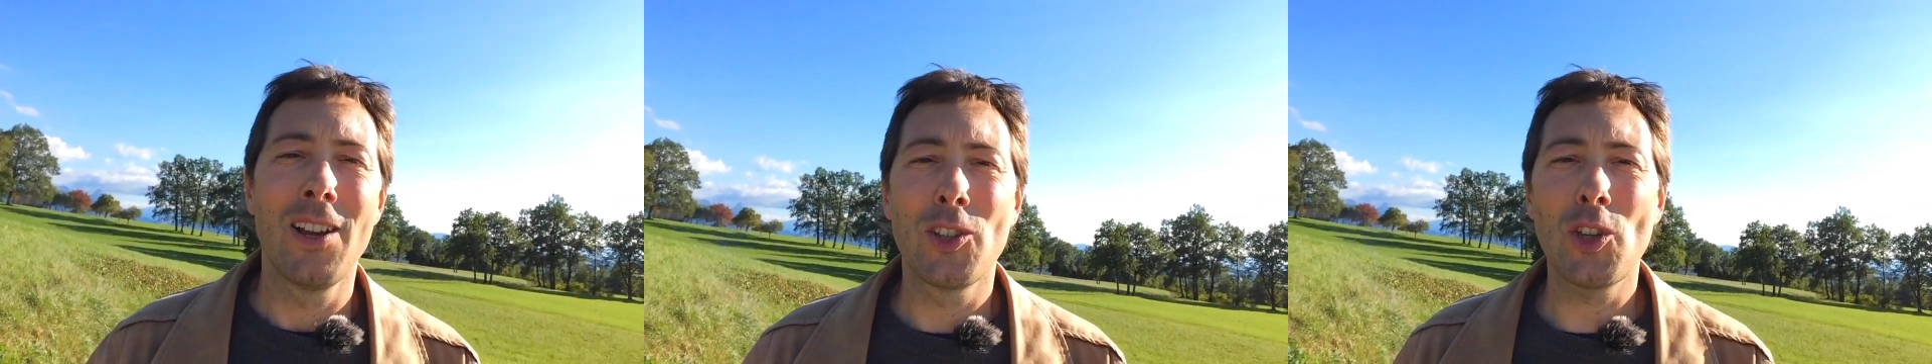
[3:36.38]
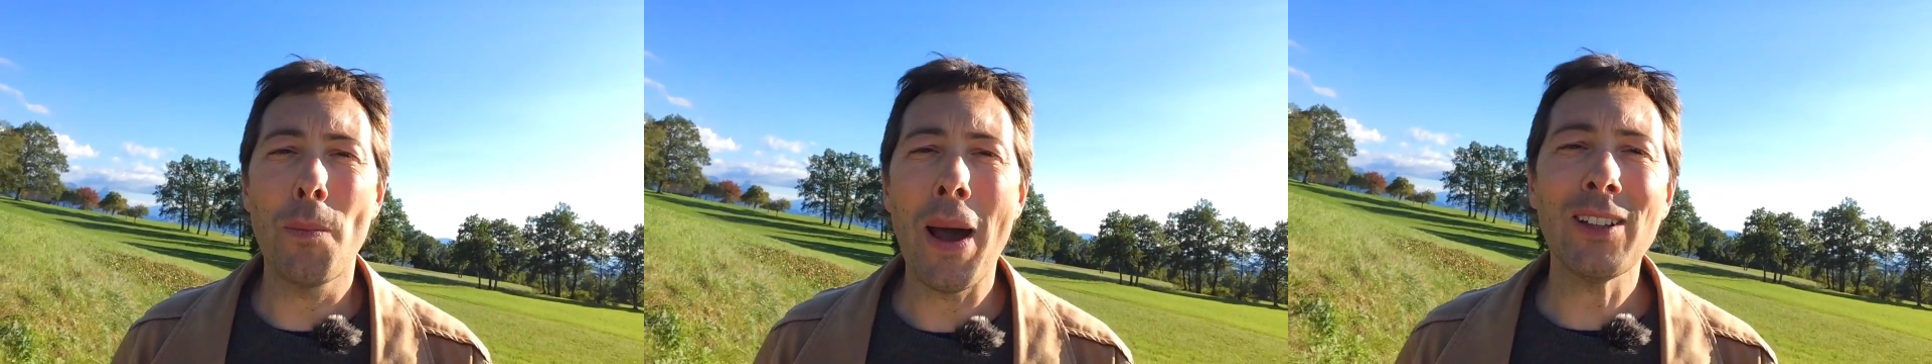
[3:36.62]

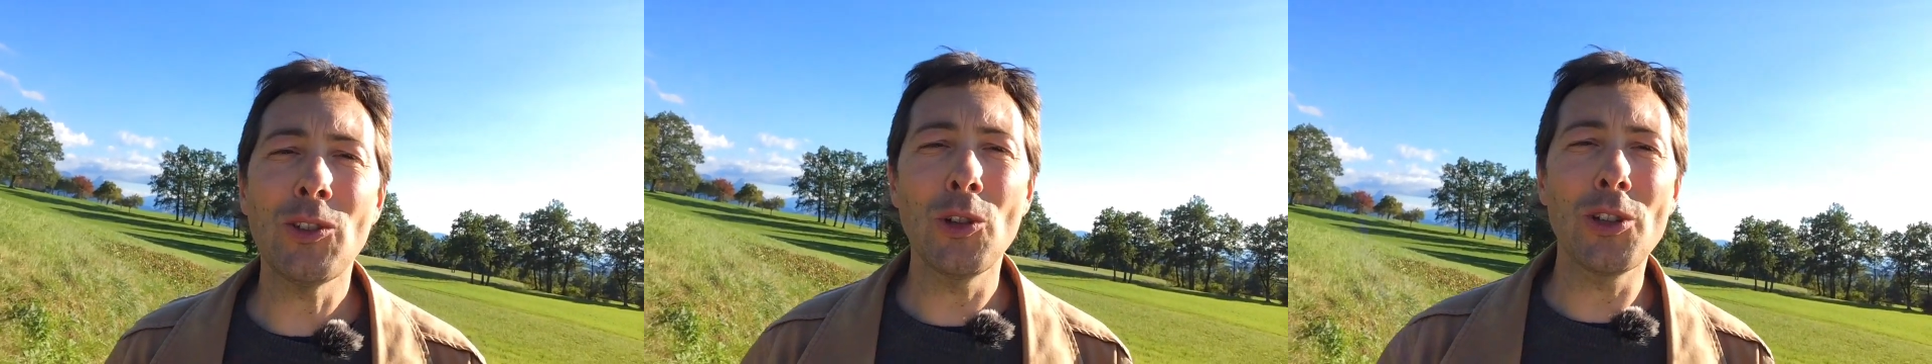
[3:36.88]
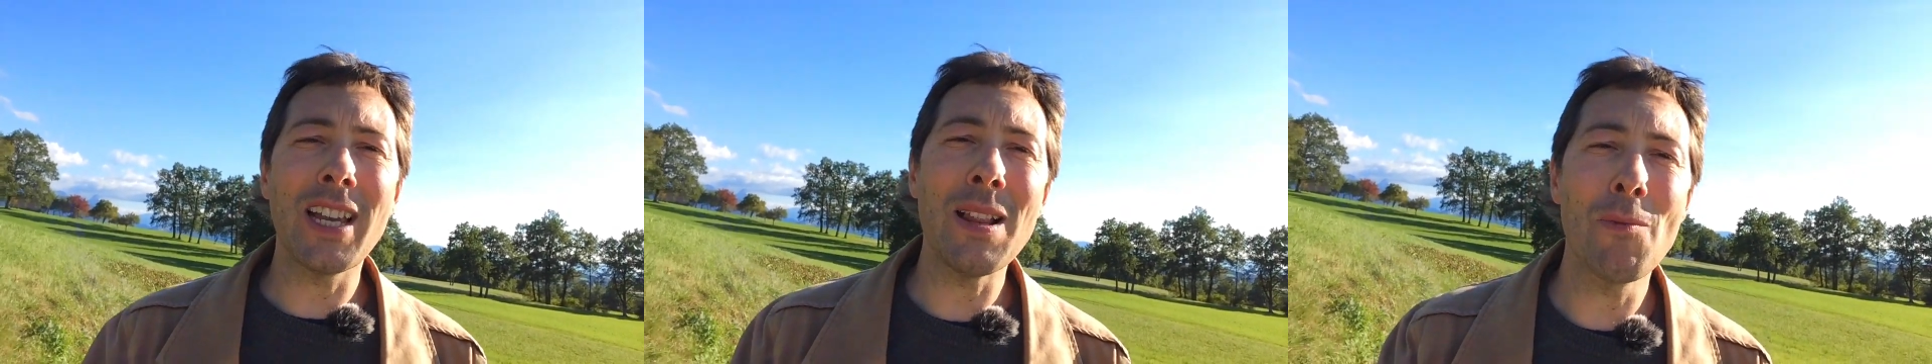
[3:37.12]
So back to
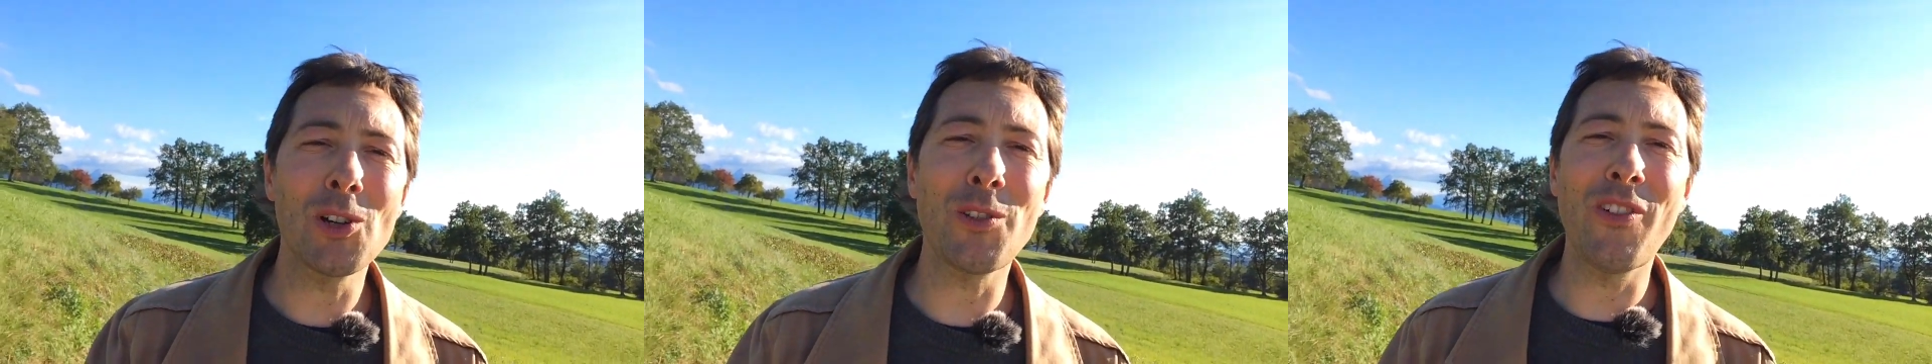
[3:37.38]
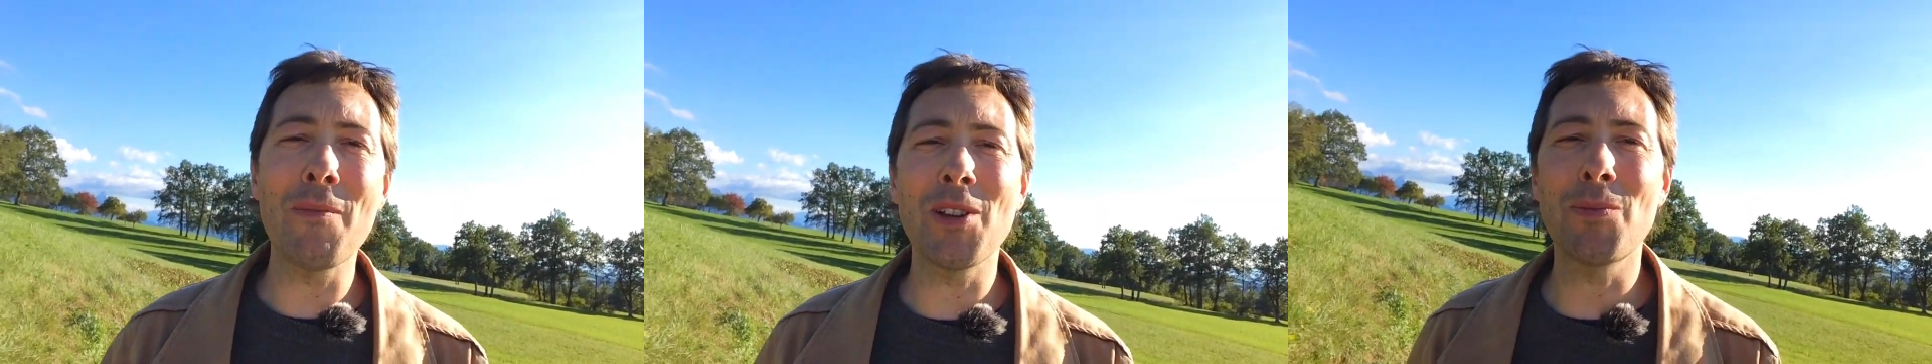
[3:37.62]
the ten
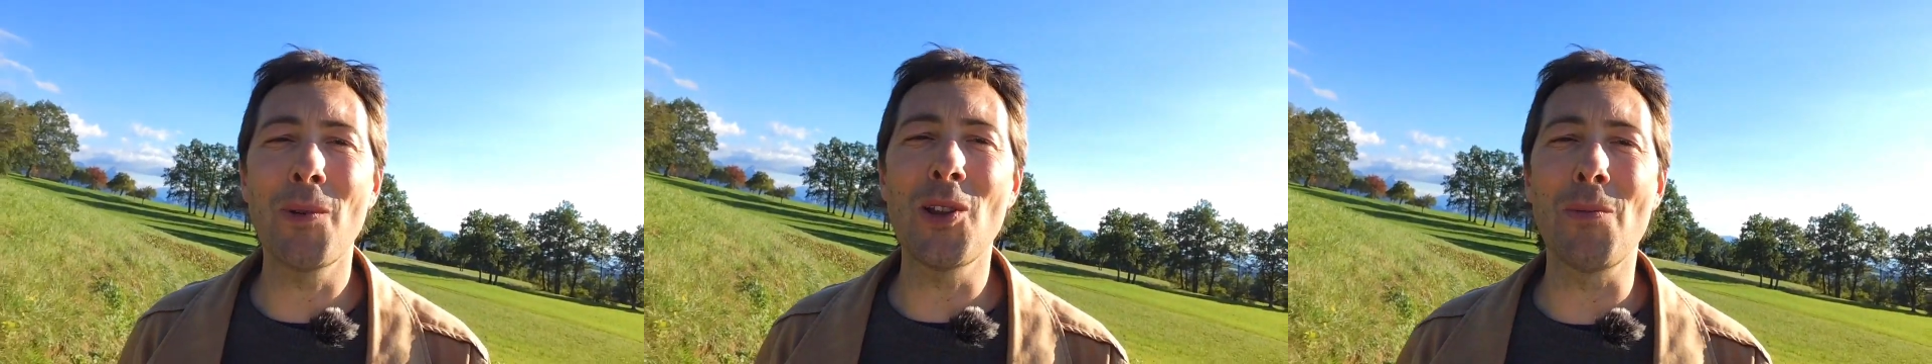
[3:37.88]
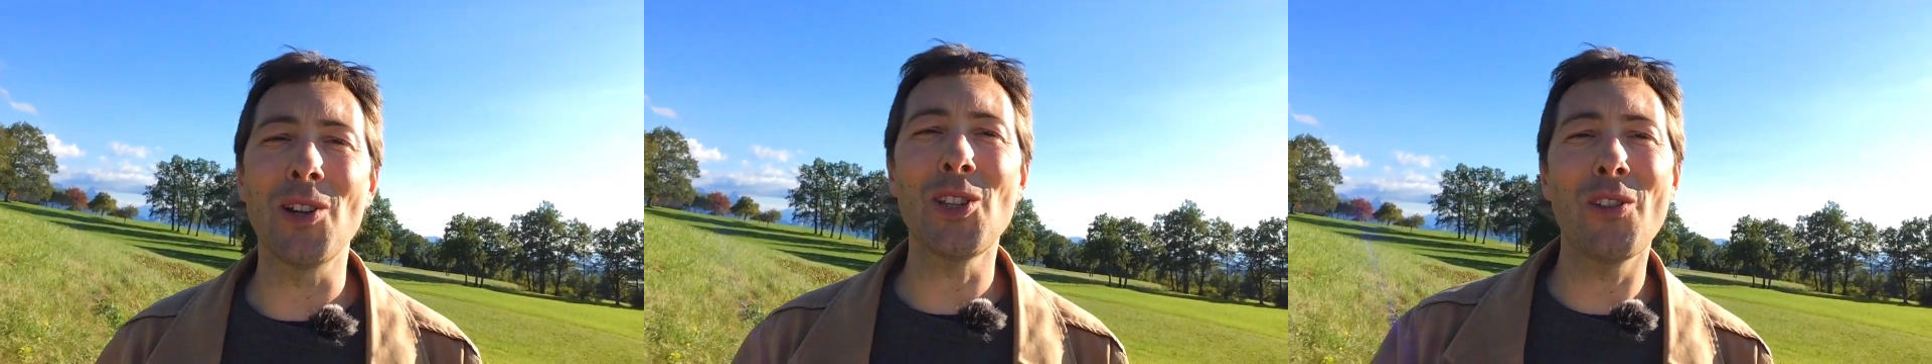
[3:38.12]
most famous
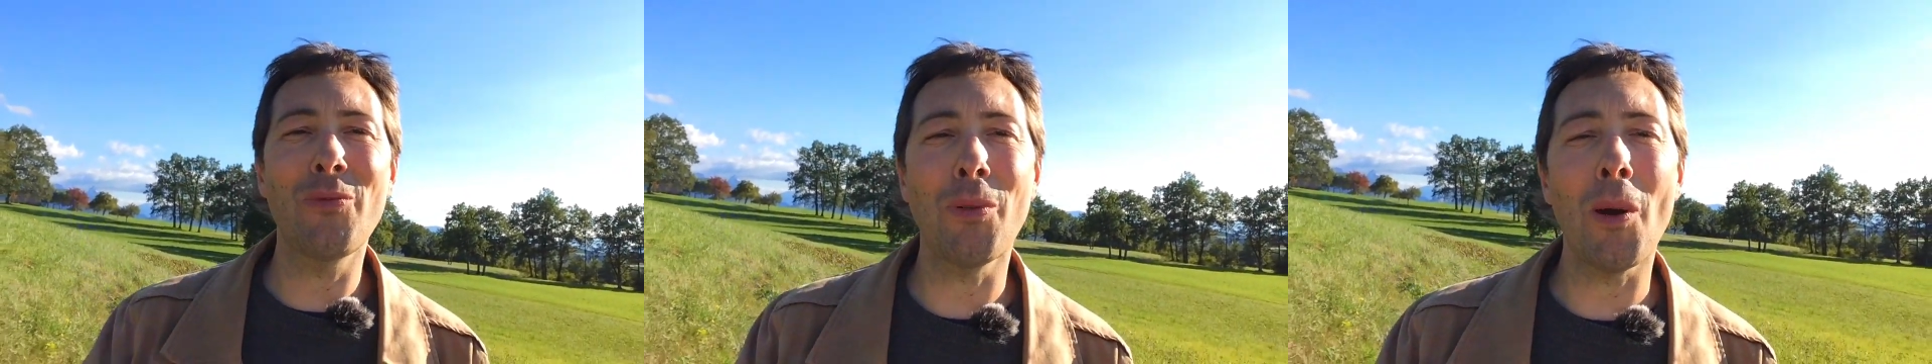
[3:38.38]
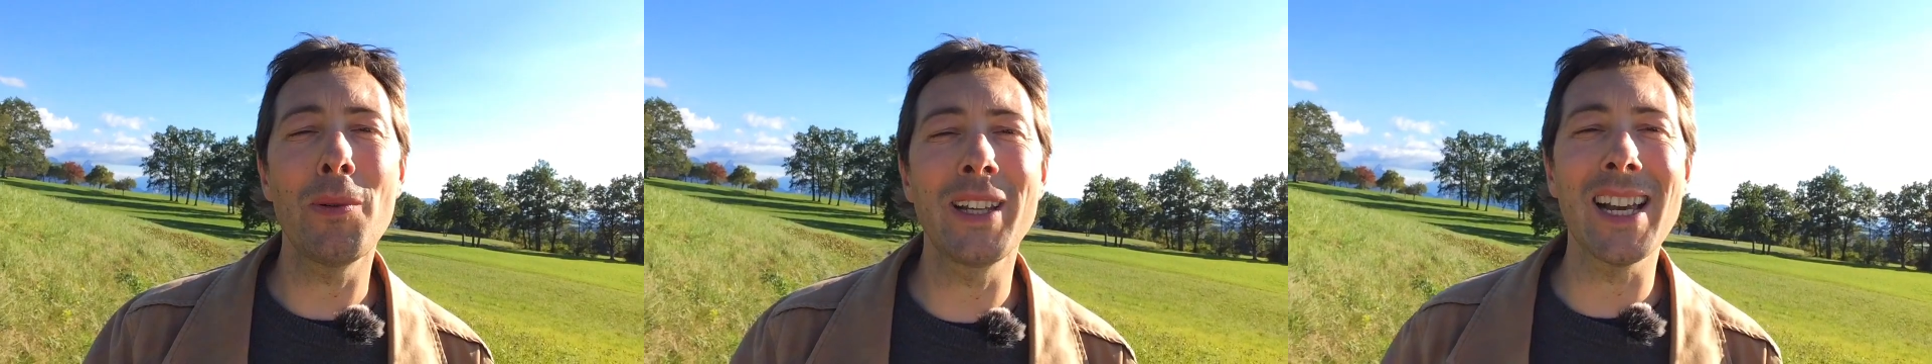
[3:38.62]
monuments, you've
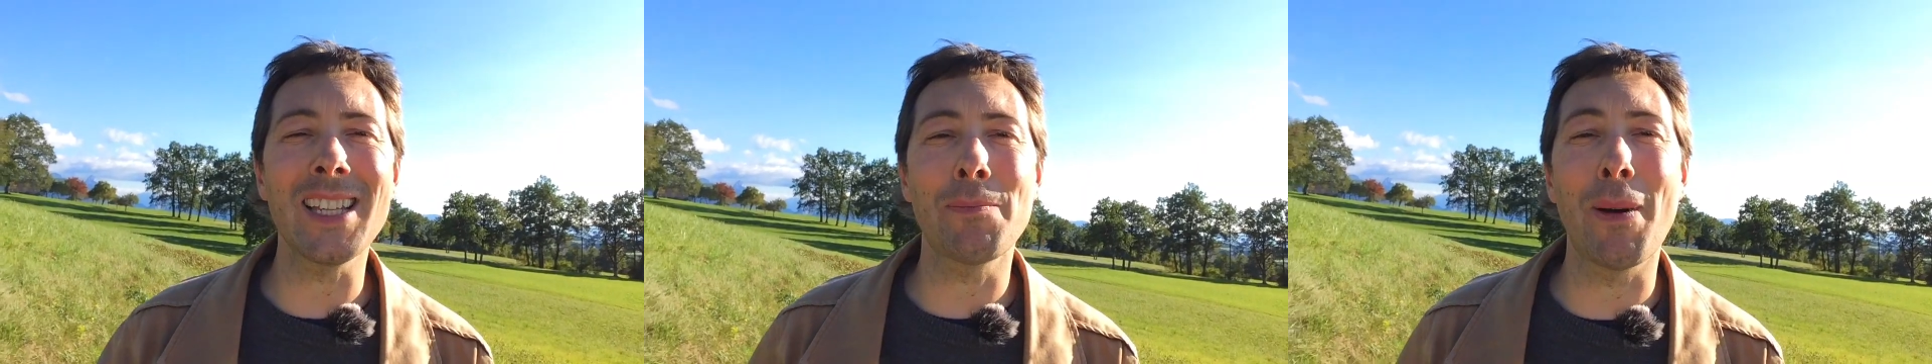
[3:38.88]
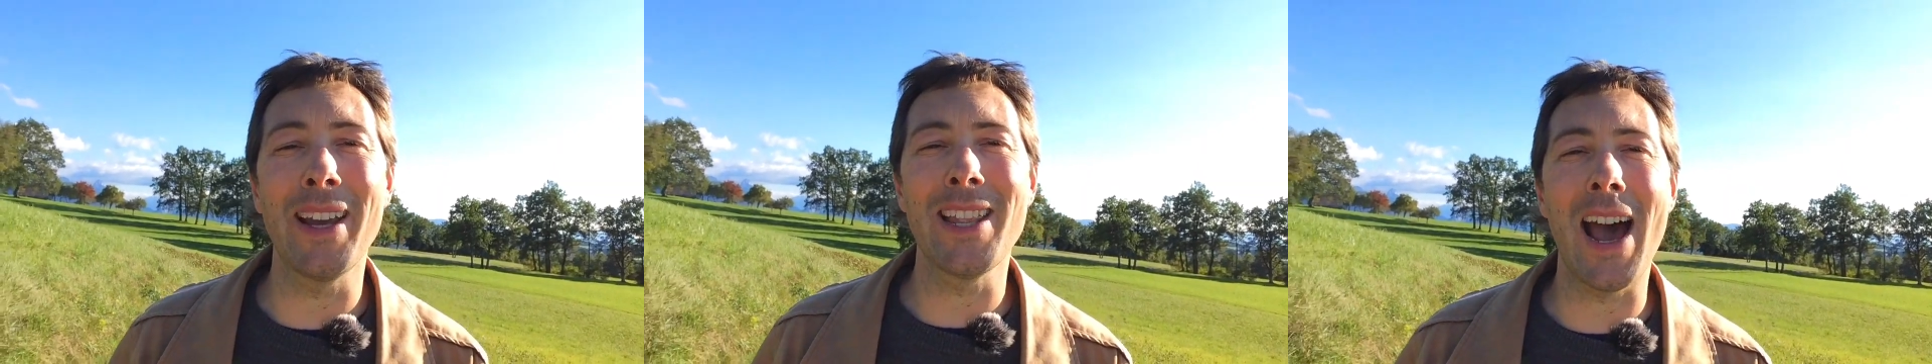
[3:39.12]
probably guessed
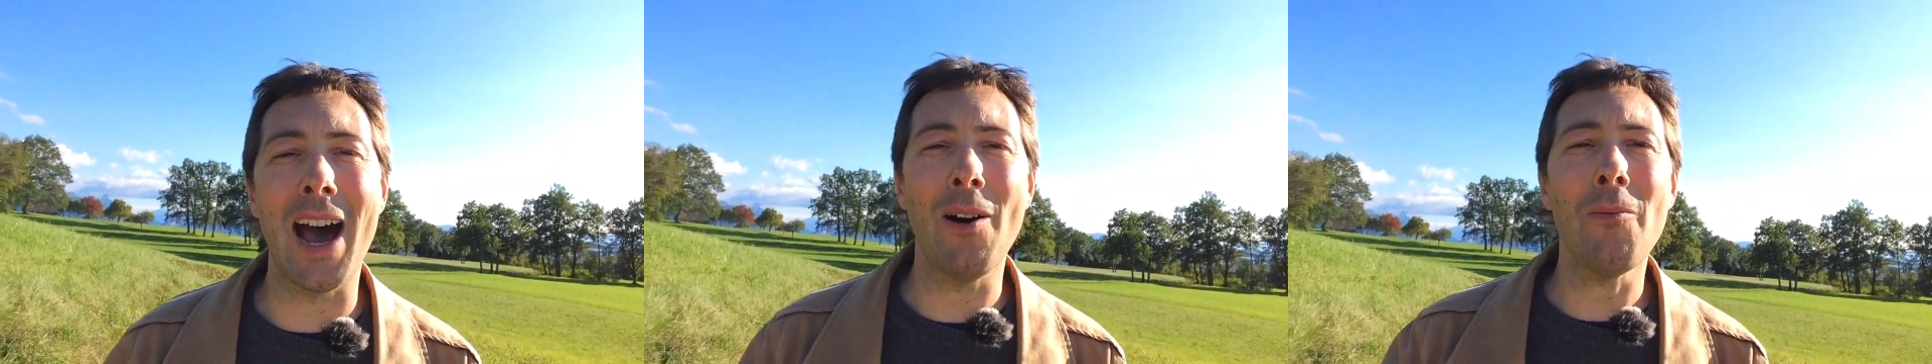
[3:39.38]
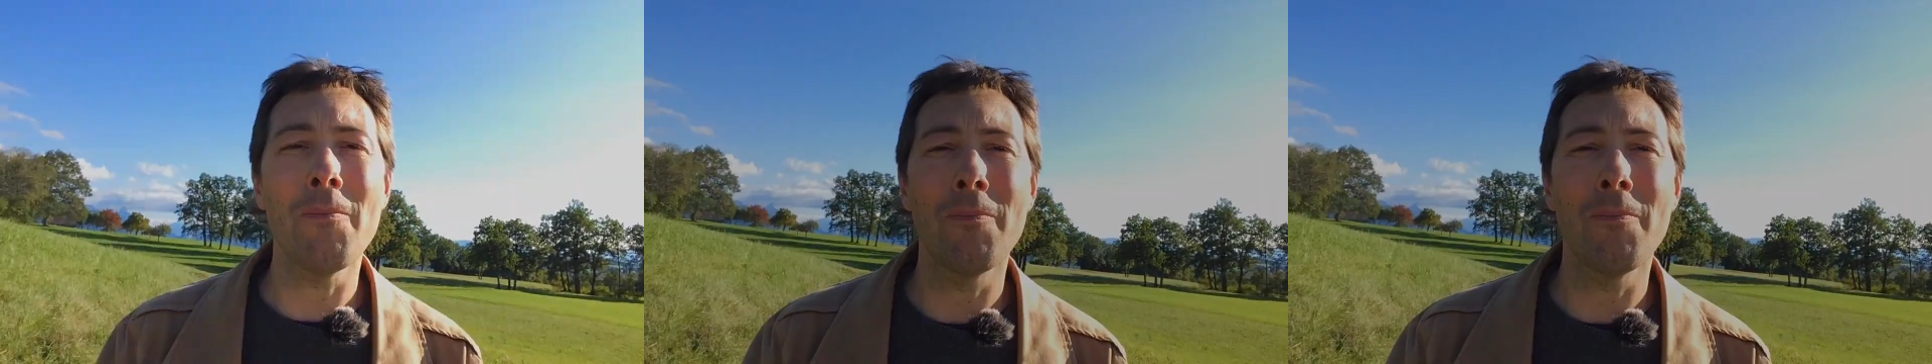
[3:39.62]
by now.